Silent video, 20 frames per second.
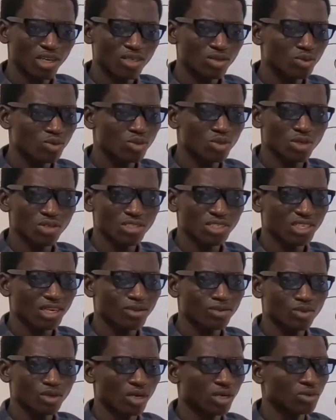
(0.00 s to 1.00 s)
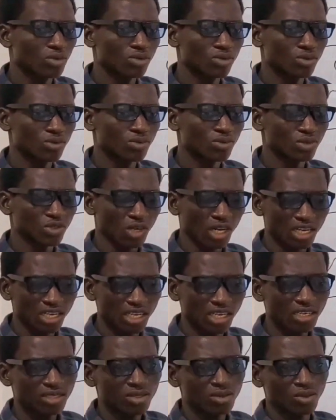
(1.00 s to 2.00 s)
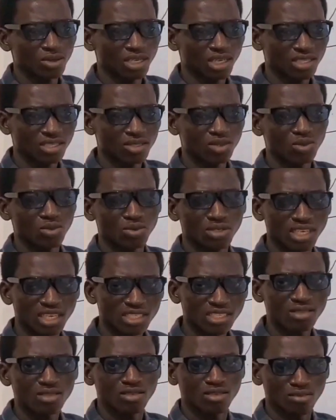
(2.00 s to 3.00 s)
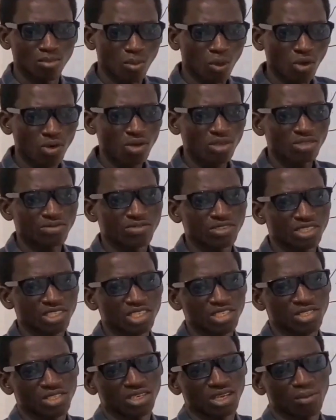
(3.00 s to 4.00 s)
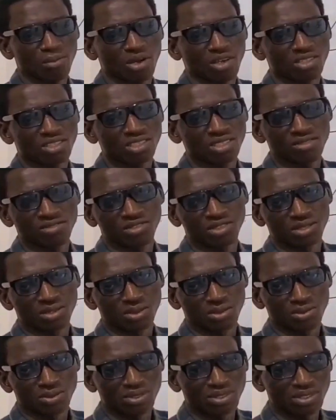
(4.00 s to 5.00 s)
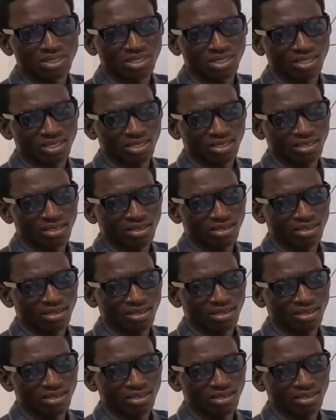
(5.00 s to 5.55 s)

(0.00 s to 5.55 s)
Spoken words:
forget to subscribe to our YouTube channel so that you get more notification about these videos.